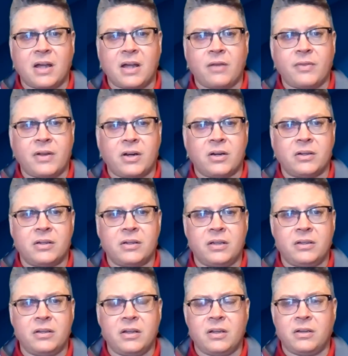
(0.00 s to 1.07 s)
down there
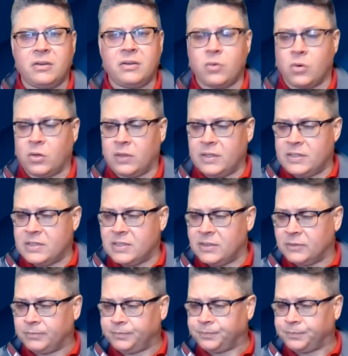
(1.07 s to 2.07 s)
in in New Orleans?